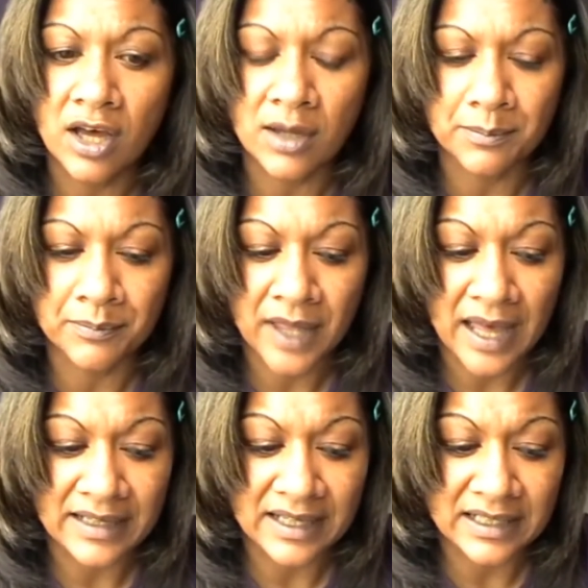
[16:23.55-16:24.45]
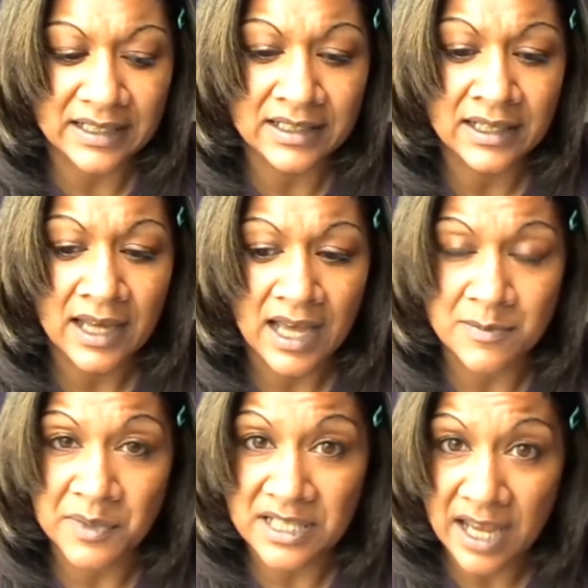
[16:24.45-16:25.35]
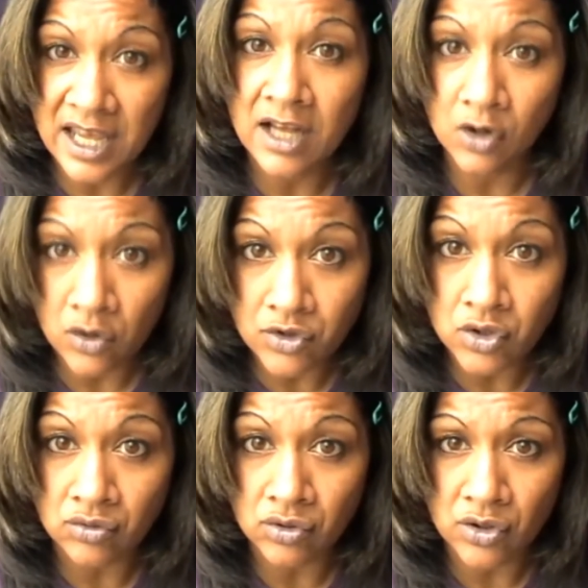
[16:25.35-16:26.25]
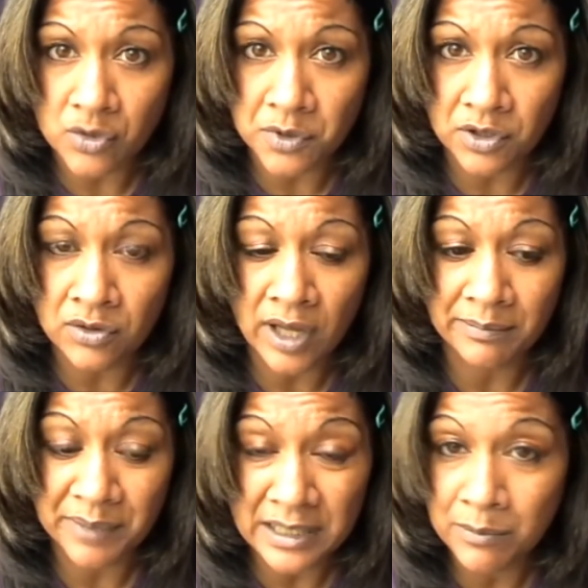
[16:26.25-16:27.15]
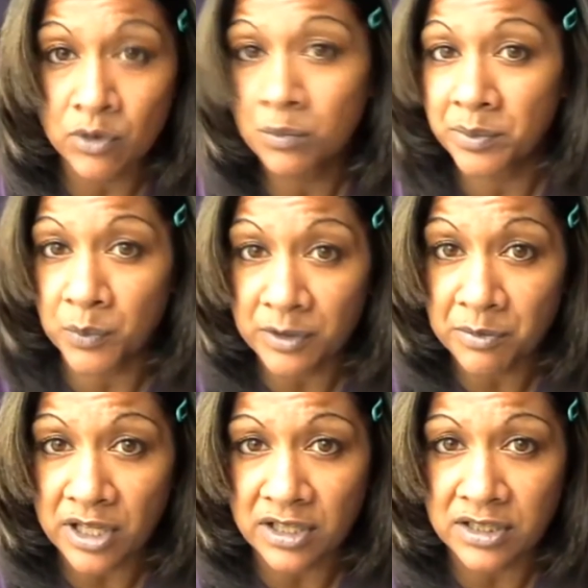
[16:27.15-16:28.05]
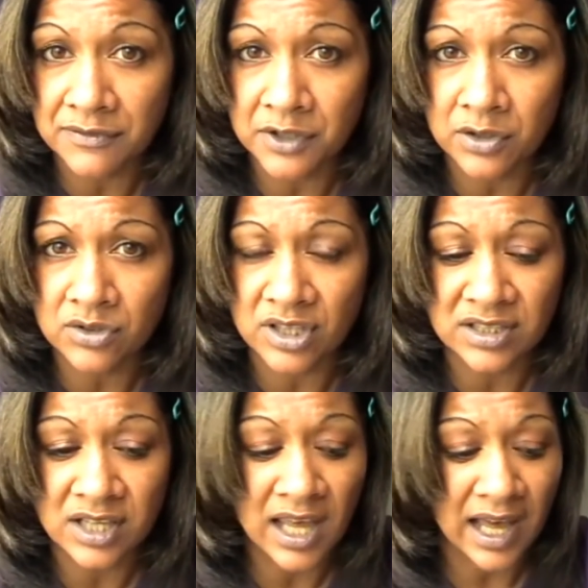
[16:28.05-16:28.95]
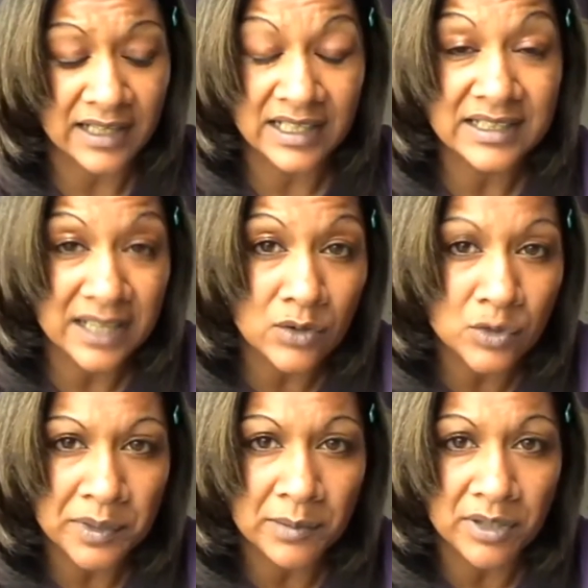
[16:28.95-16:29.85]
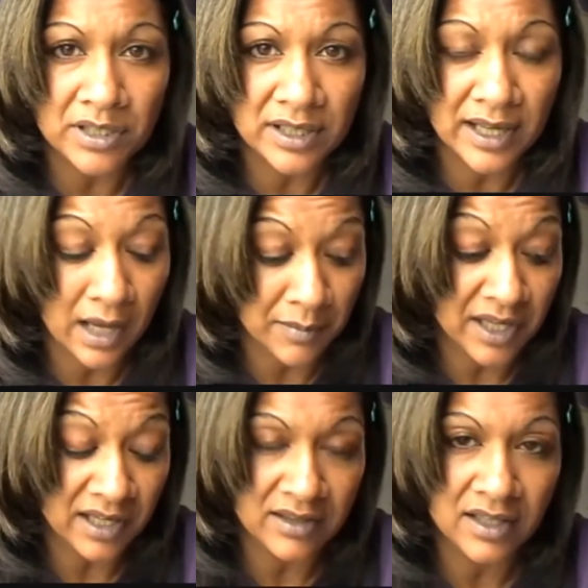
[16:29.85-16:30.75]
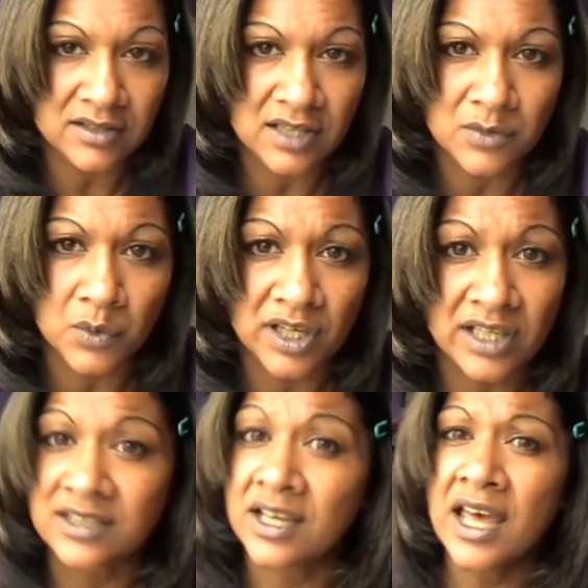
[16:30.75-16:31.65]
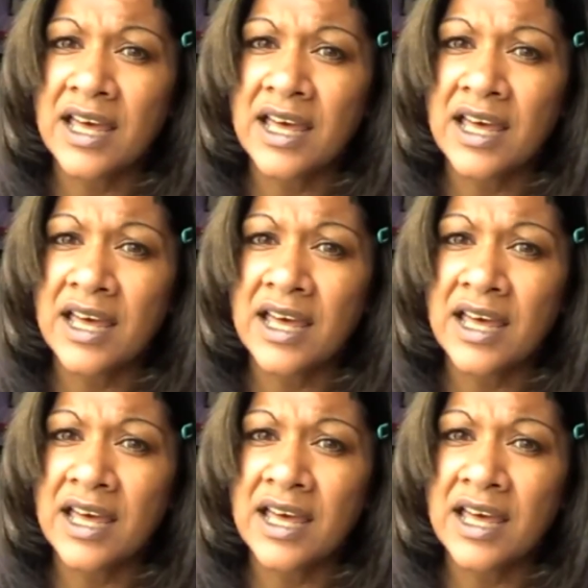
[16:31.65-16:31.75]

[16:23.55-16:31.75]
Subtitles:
and he has been taking a lot of children to hospital and people with breathing difficulties, and he tells people in the cab that he thinks that's what it is.